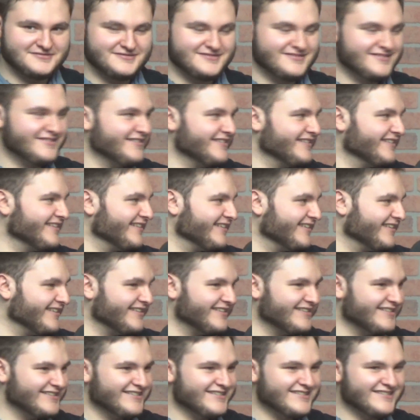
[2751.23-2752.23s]
The
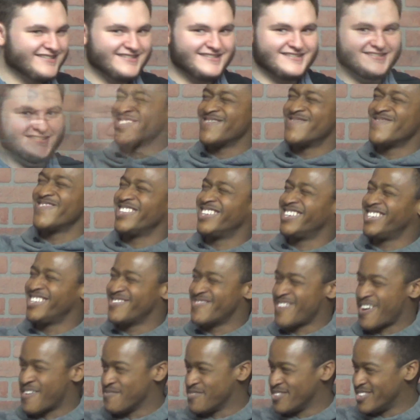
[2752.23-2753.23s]
responsibility of
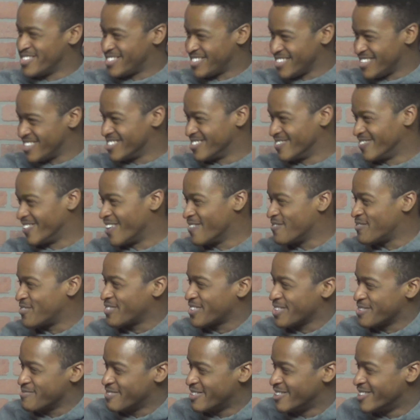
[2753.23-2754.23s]
every citizen. We got 50
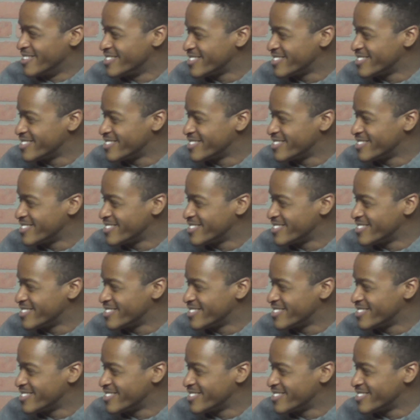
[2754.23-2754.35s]
minutes.